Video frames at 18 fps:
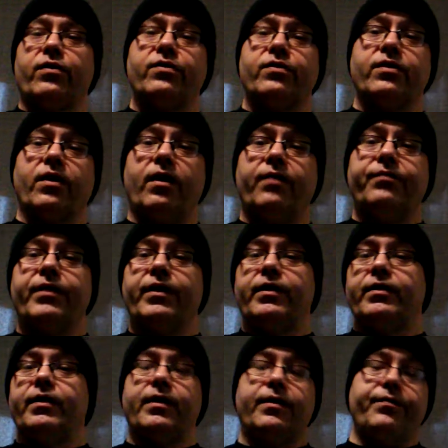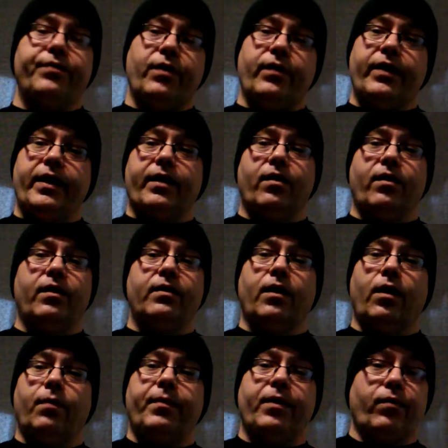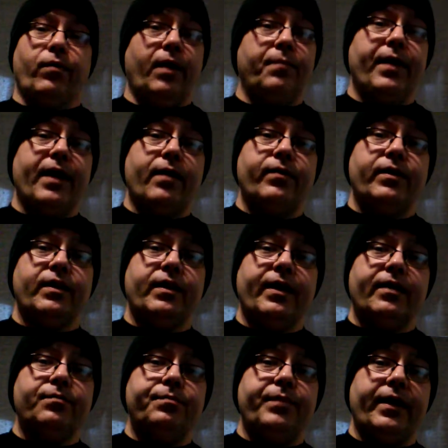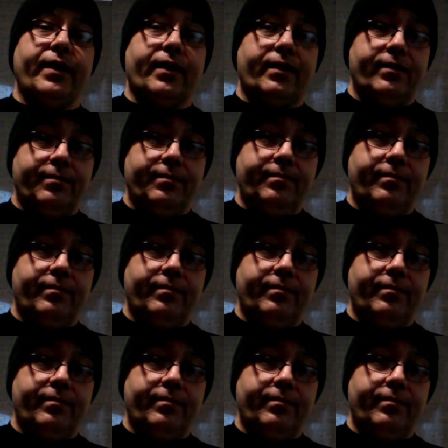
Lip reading: us off, and if you'll hang on, I'll be right back with the next pick.